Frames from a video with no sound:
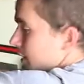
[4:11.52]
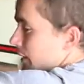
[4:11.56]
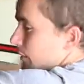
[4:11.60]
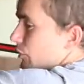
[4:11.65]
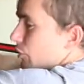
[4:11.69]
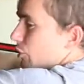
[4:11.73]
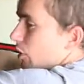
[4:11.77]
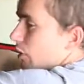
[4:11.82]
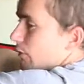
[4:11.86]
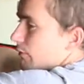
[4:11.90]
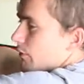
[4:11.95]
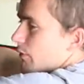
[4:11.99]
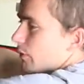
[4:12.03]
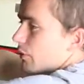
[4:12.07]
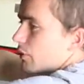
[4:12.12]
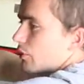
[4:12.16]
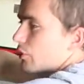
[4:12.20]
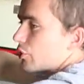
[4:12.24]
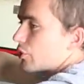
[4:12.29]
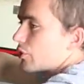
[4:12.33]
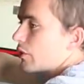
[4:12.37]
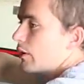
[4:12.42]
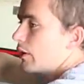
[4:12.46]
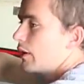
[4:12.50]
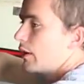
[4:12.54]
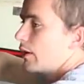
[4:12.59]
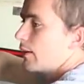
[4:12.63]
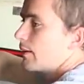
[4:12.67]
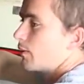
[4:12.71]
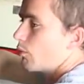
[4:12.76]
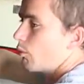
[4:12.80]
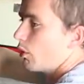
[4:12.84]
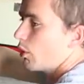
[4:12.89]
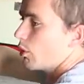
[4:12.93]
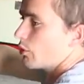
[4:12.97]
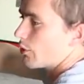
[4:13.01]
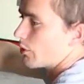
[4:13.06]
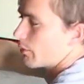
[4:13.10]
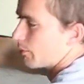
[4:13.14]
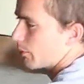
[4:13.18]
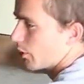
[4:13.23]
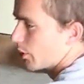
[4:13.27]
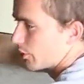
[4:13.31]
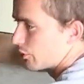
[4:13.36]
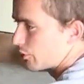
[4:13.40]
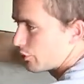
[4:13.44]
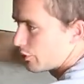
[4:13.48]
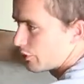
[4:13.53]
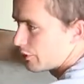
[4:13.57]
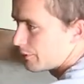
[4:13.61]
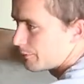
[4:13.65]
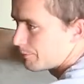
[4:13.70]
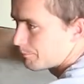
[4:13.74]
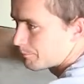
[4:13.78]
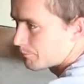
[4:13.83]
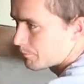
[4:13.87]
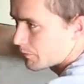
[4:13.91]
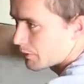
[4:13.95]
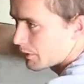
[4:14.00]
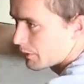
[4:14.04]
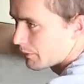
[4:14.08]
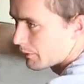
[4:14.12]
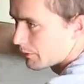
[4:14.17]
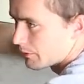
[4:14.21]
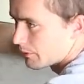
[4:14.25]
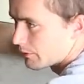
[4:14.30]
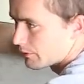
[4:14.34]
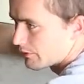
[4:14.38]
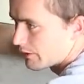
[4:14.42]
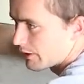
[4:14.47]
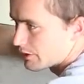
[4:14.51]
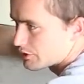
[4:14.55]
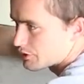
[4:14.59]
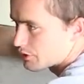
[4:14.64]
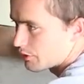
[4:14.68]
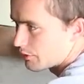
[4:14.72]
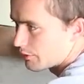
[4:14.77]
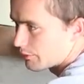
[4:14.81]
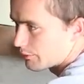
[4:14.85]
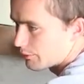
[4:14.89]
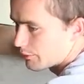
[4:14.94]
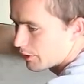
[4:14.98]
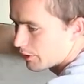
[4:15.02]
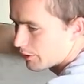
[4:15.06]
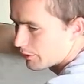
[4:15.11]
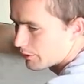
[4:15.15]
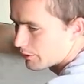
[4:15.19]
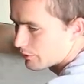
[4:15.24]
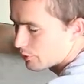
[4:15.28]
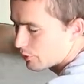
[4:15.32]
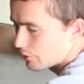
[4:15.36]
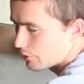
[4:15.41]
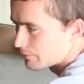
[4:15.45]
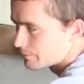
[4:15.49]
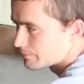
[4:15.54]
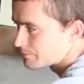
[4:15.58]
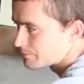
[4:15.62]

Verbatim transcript: ends off of this, weld our bungs in, and then attach our rod ends.